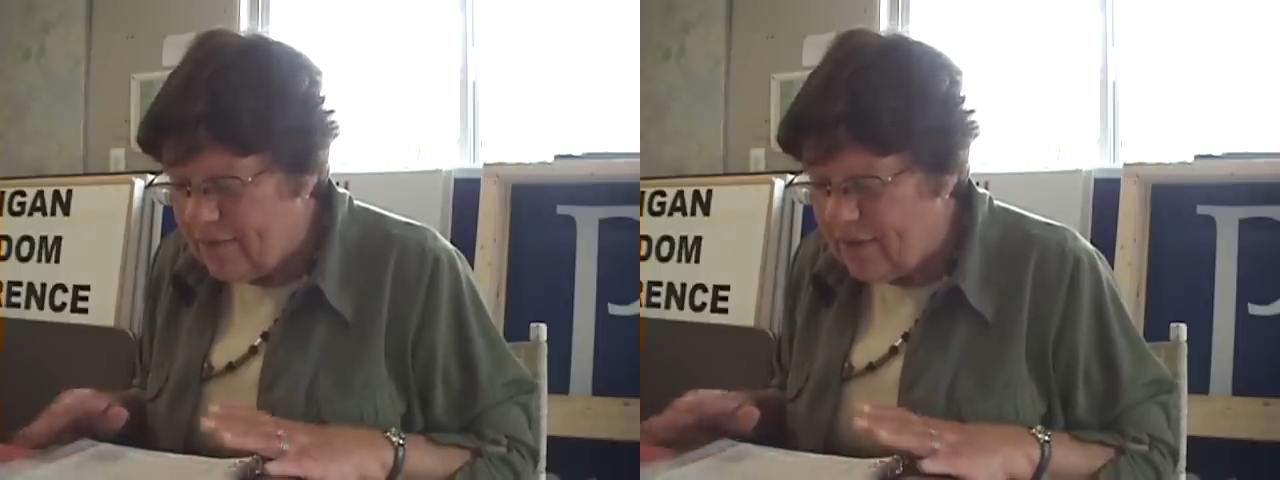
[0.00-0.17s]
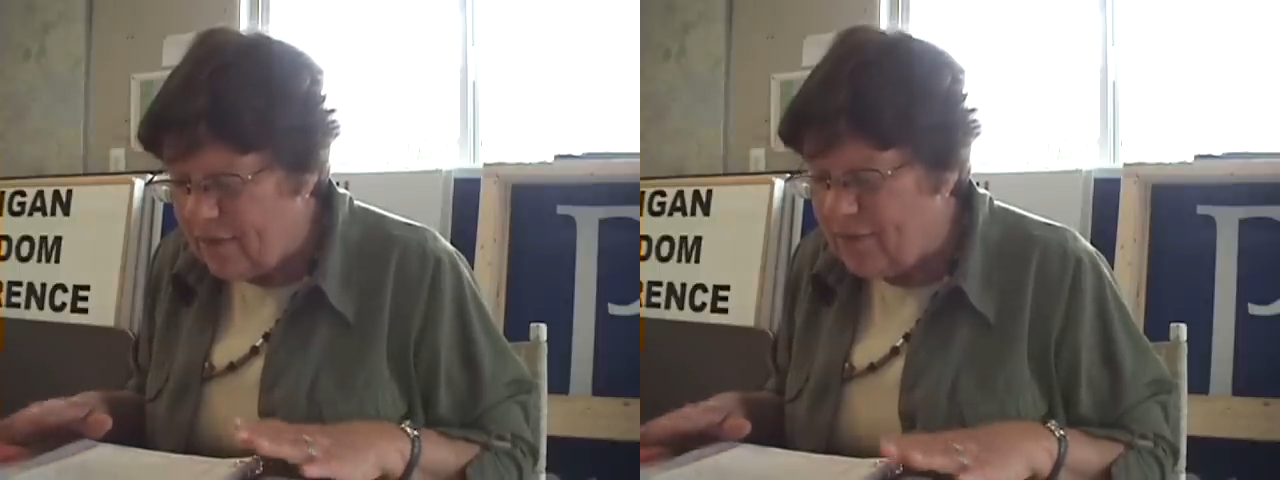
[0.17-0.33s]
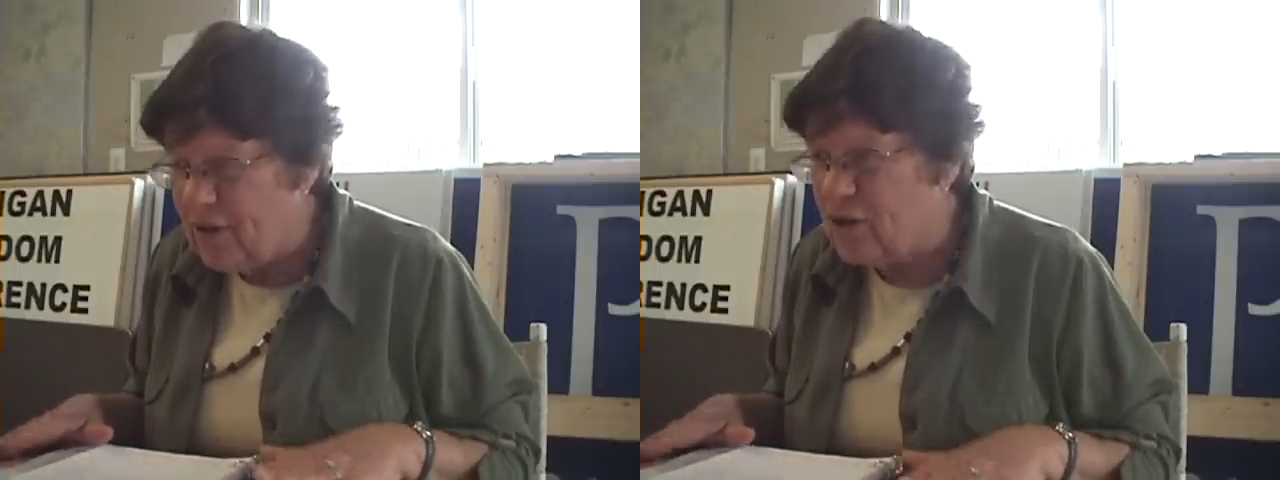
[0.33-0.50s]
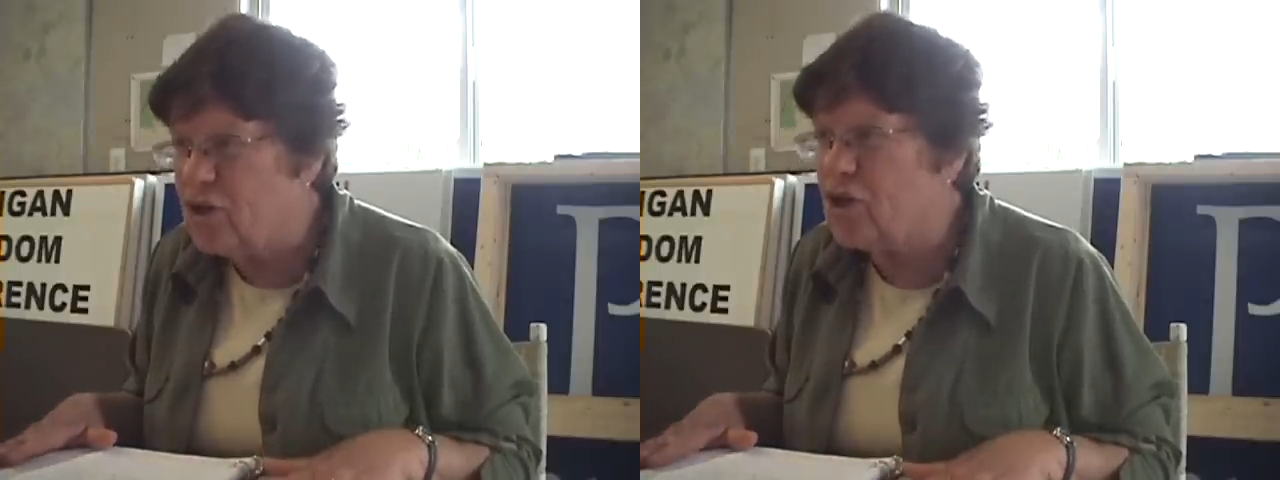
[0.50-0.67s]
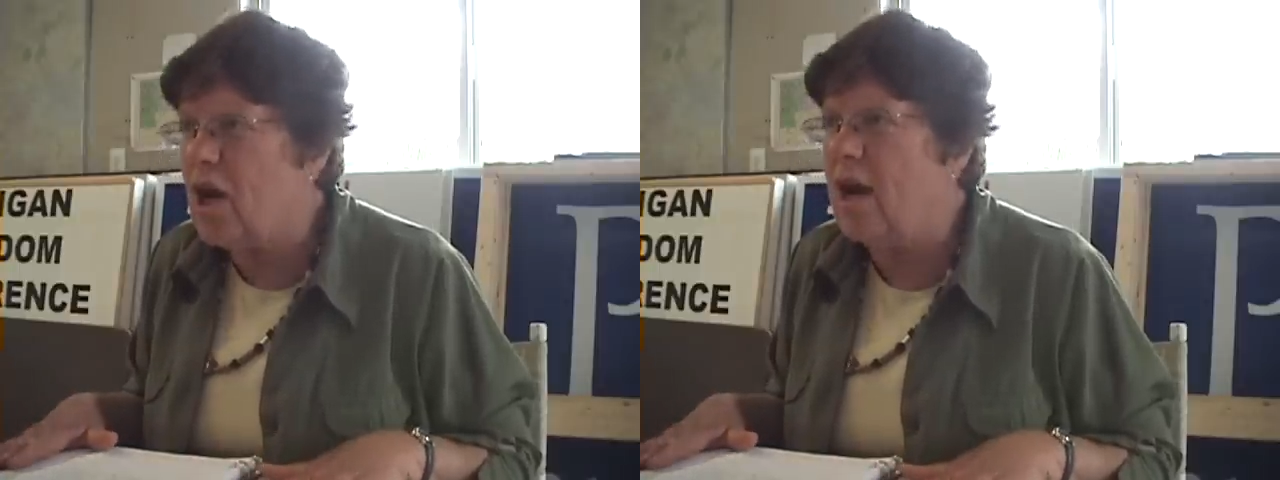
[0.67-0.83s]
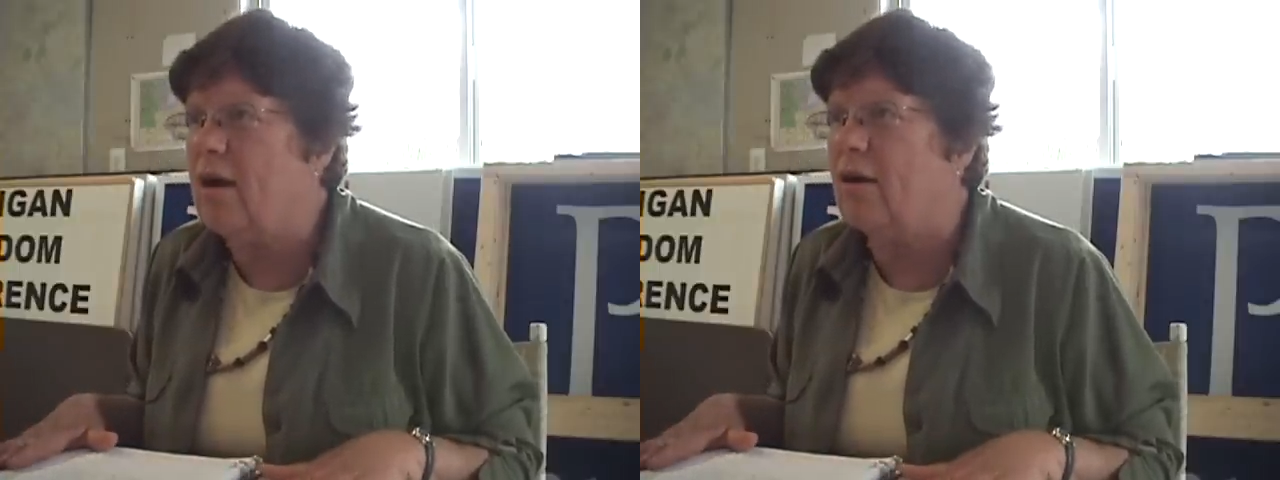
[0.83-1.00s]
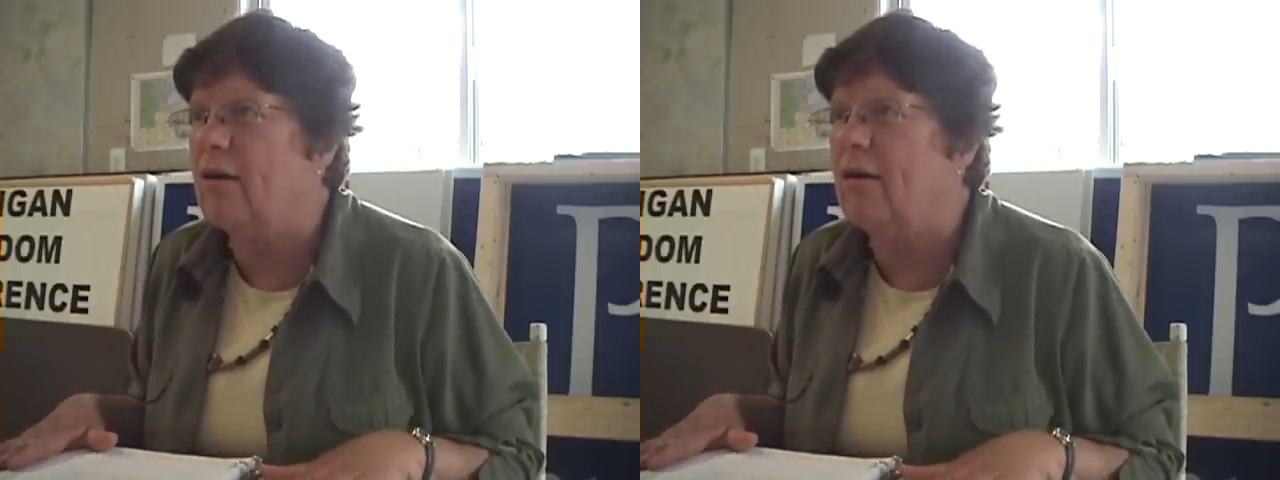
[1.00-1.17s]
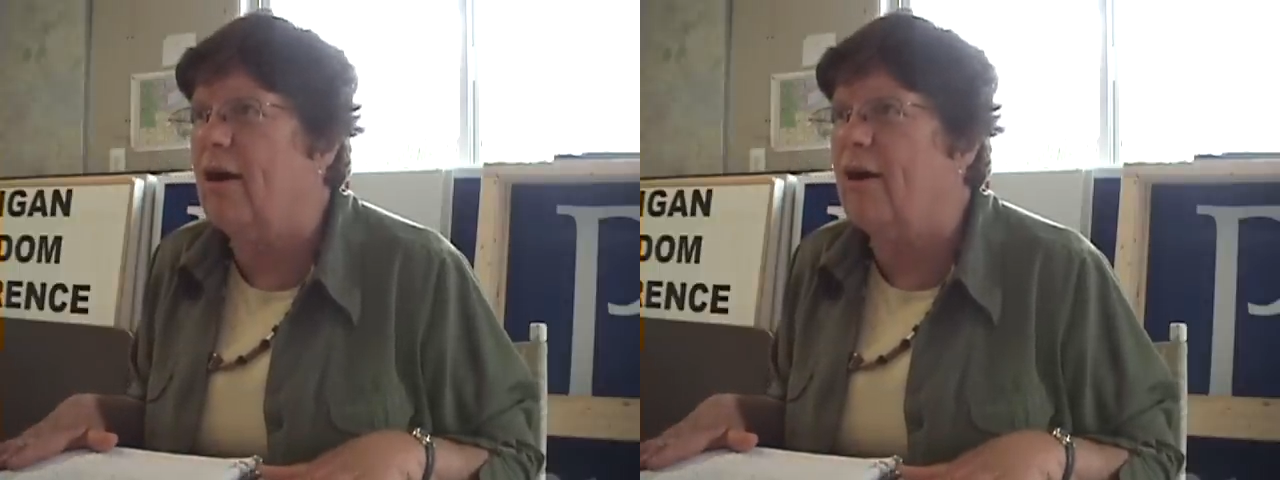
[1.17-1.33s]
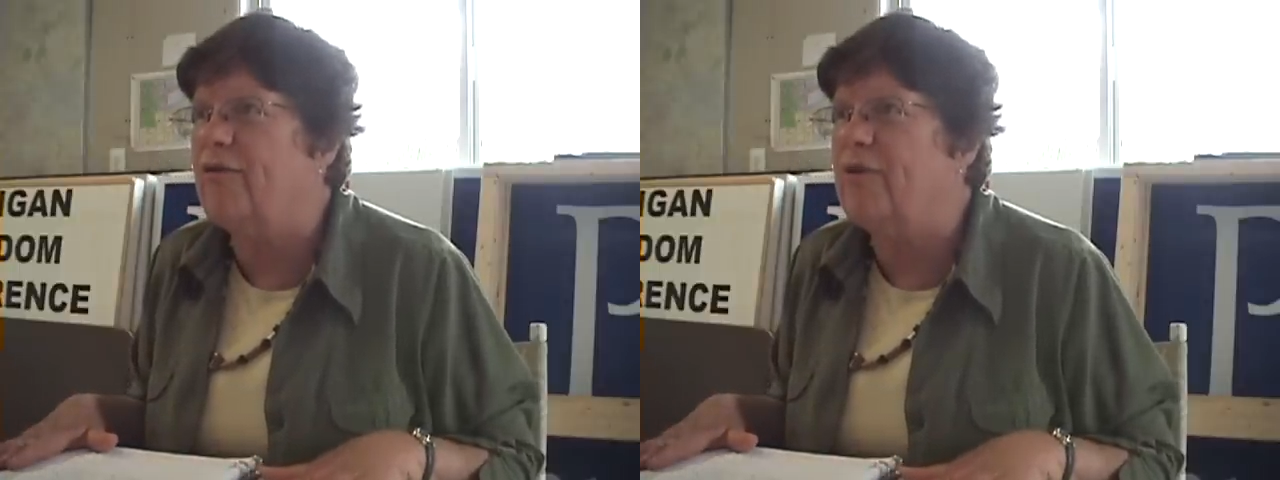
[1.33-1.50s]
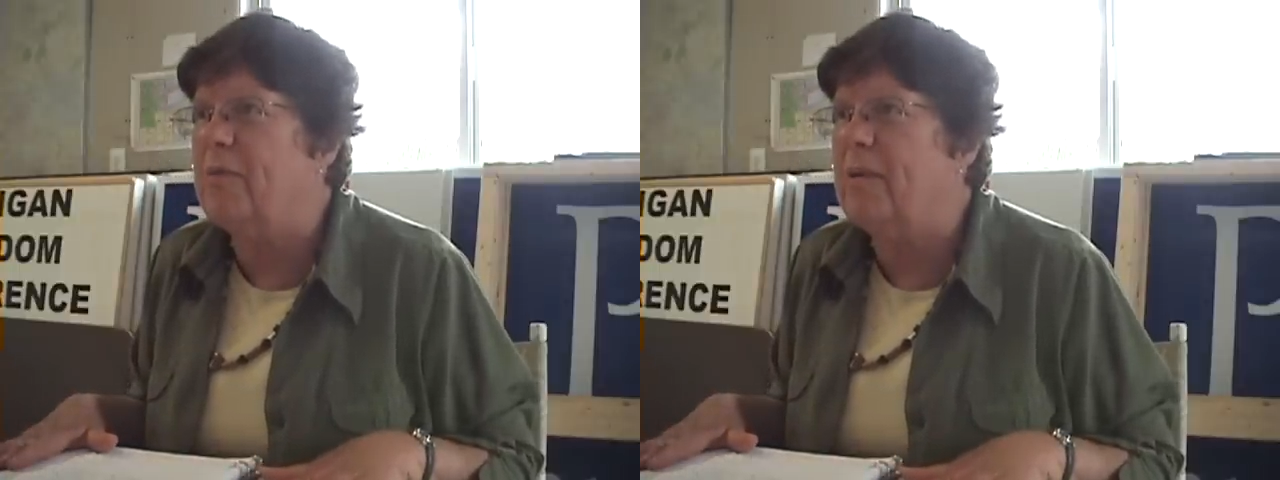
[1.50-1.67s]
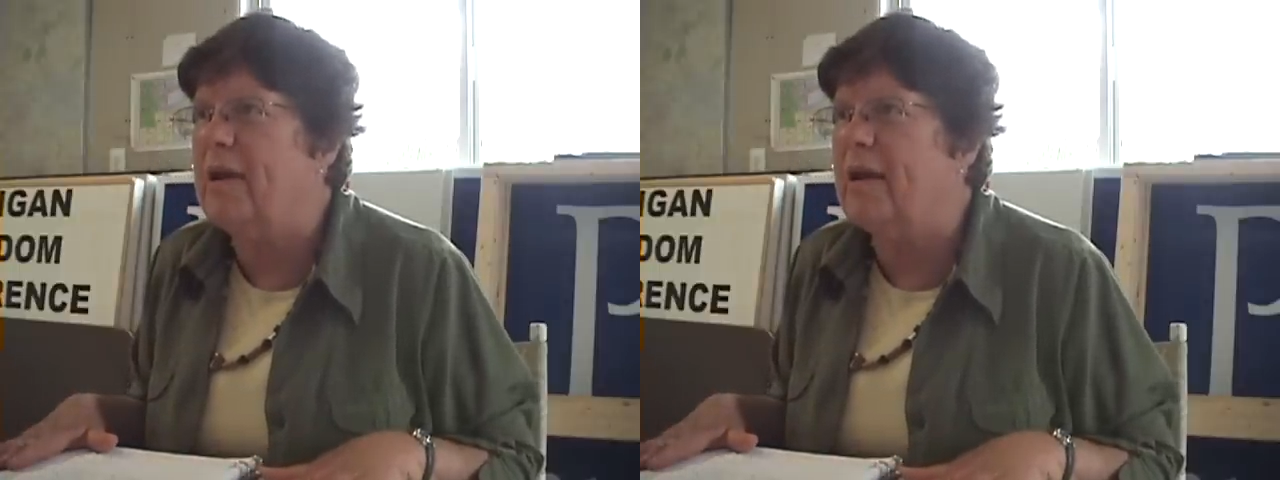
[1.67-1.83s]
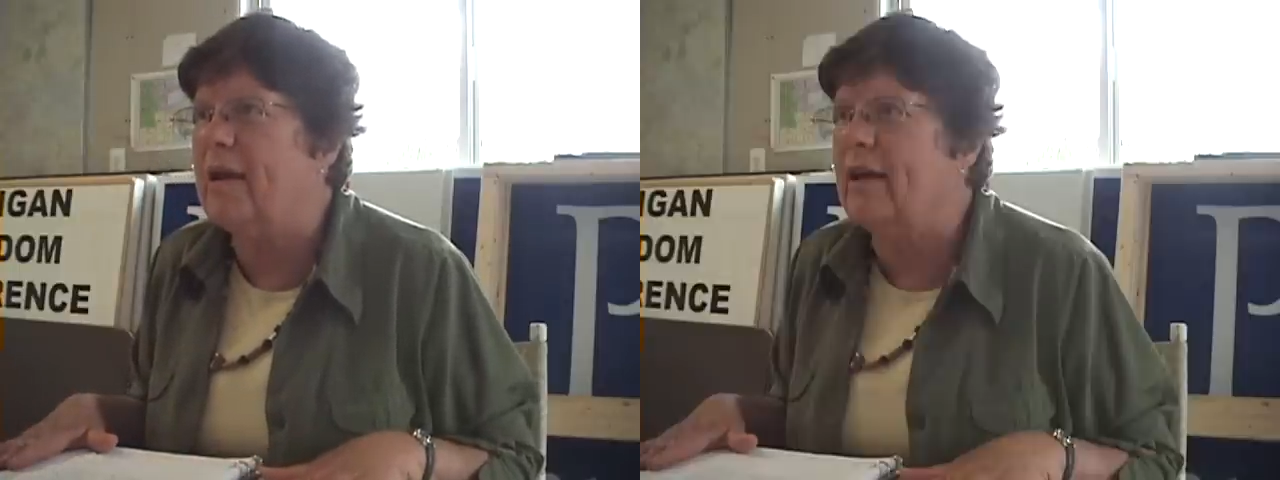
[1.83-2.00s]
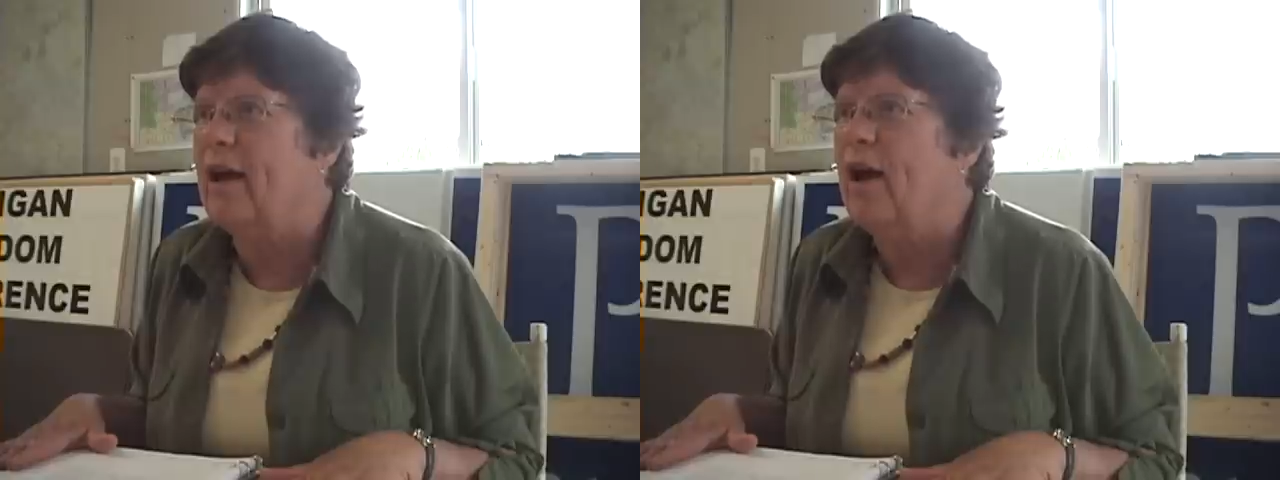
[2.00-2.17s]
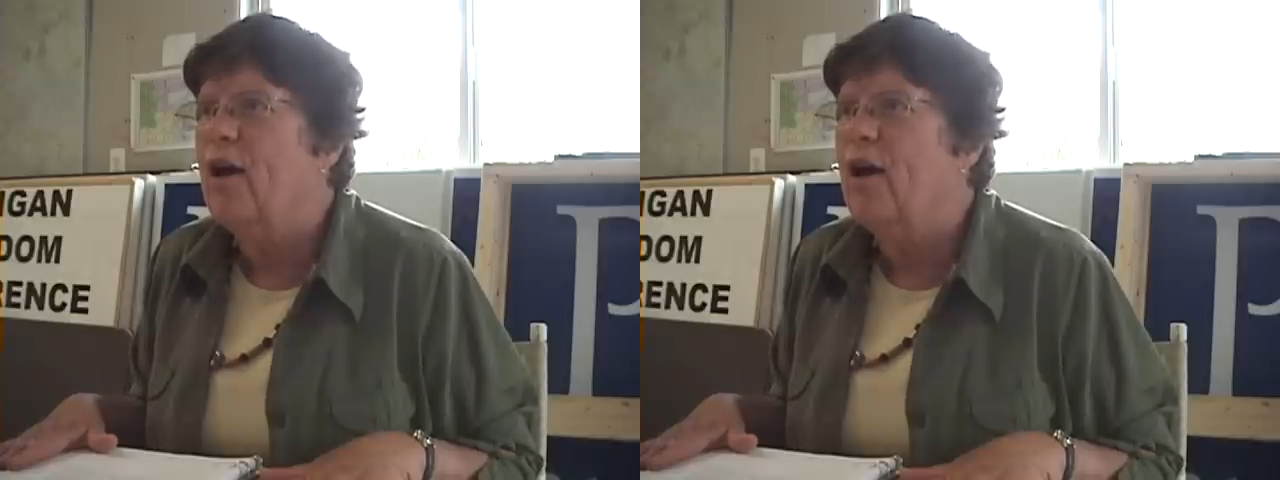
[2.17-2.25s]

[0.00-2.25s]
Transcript: that the chair of the meeting